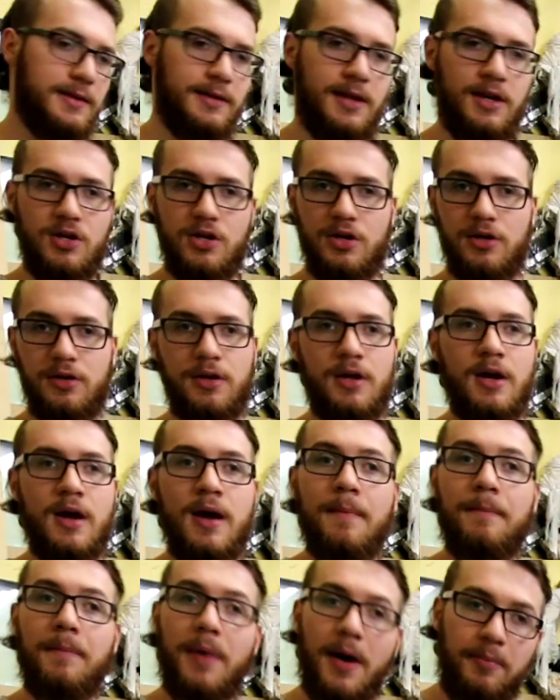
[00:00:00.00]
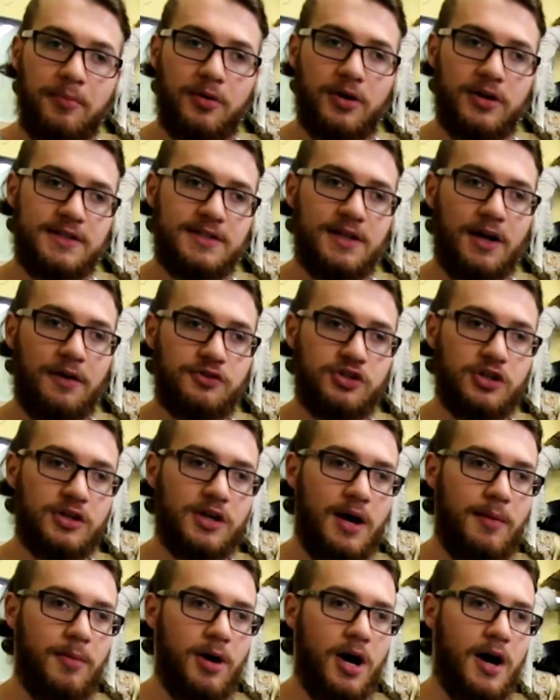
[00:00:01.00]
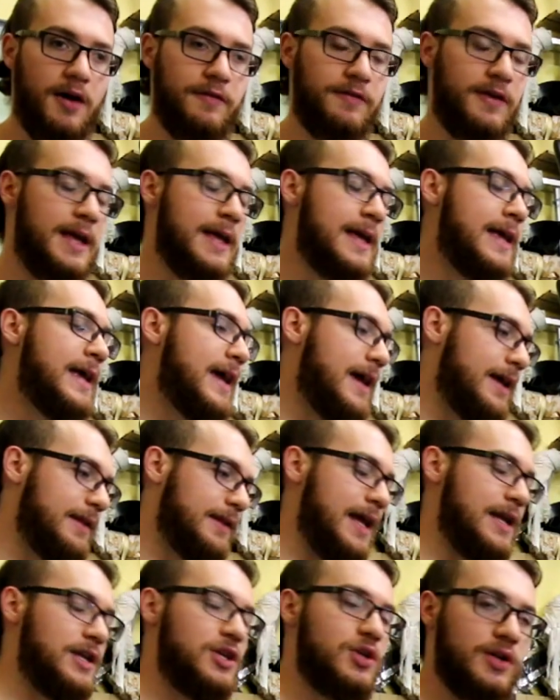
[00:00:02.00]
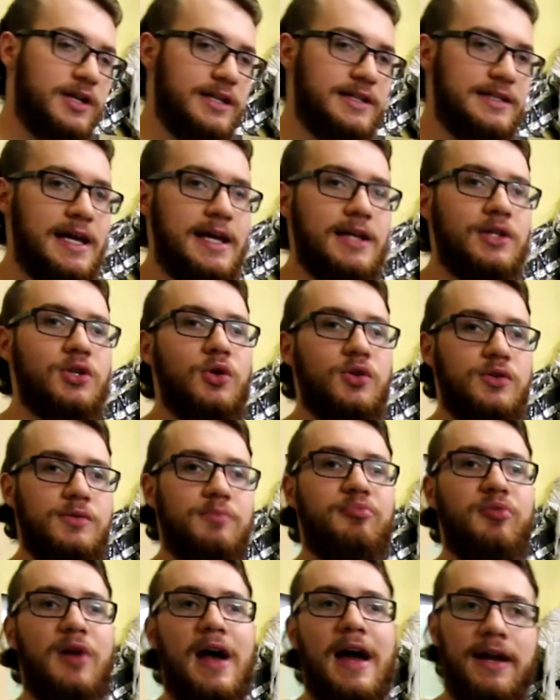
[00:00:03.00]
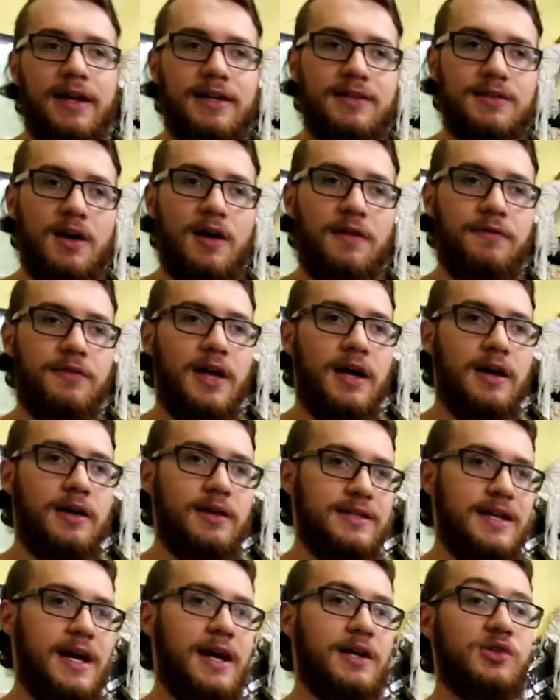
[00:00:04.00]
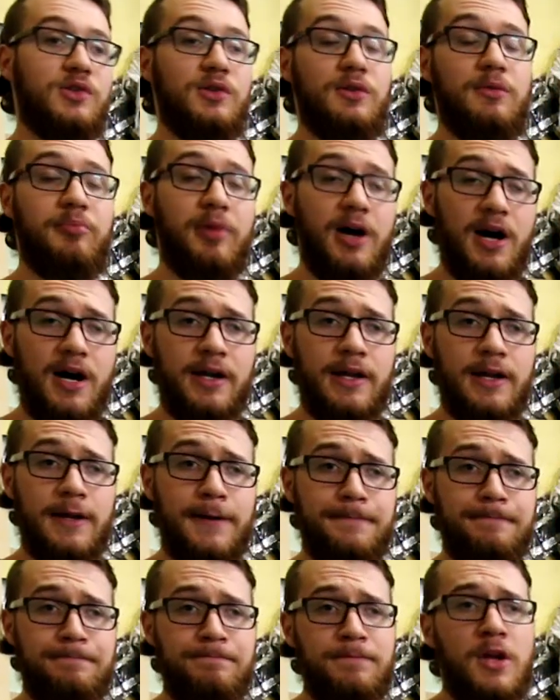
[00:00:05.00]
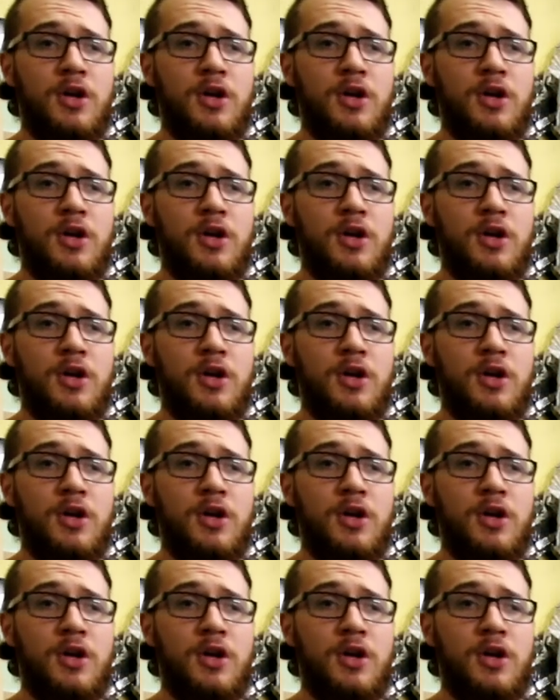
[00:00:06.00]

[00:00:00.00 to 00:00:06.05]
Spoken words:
And then your bumper itself should come off, and then you can take those brackets off that attach to the body.